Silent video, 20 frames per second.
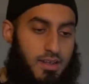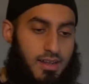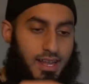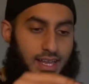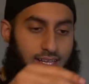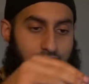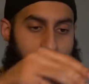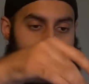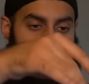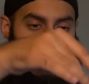
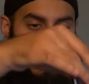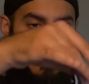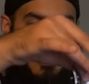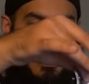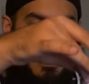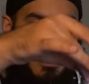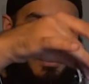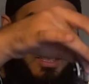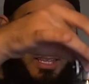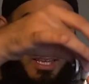Like
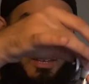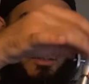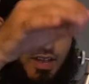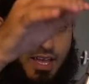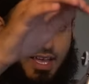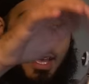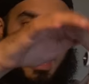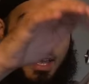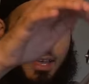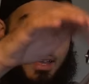this thing
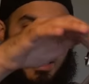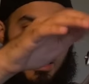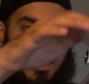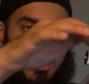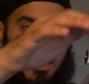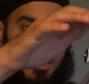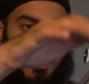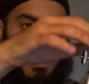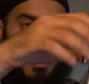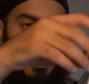right here
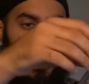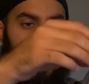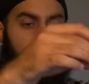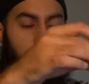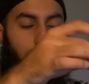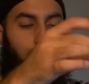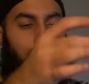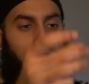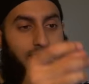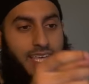
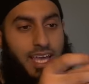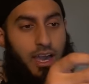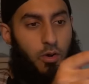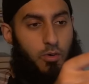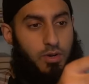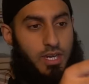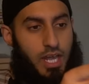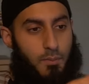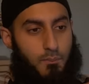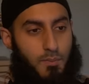is being
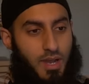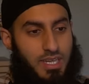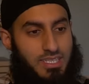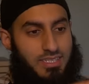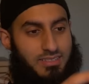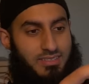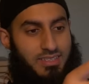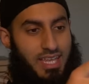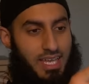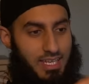held up by
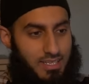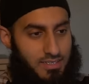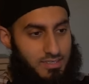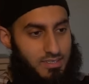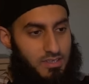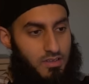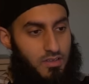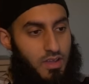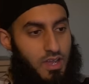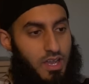these legs.